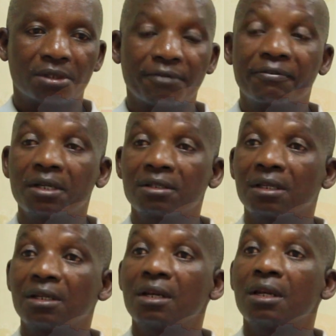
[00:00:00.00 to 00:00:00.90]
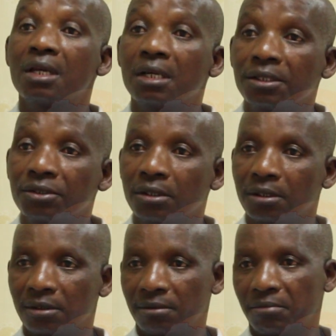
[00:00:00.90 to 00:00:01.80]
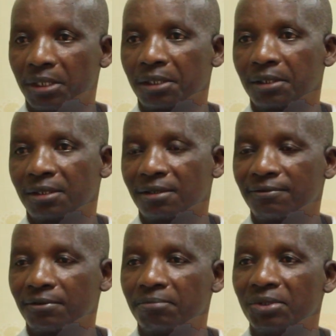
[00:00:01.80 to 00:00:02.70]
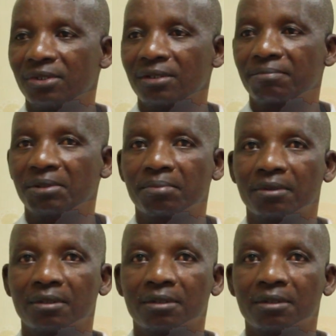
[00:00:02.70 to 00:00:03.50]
avails a larger market for business people,